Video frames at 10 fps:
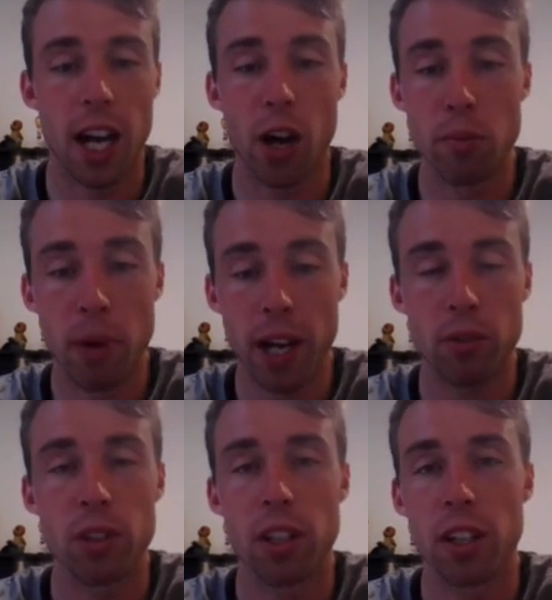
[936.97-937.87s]
I'll be
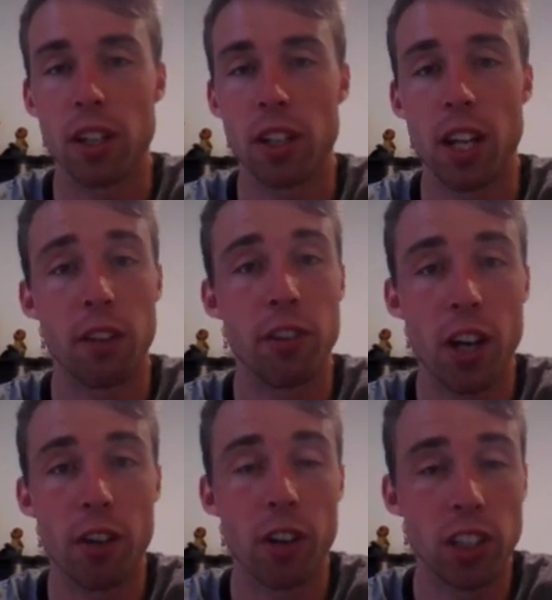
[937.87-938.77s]
back with another
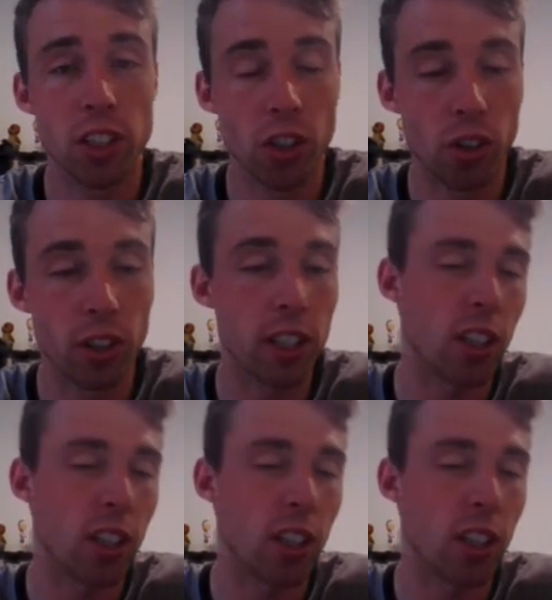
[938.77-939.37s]
video very shortly.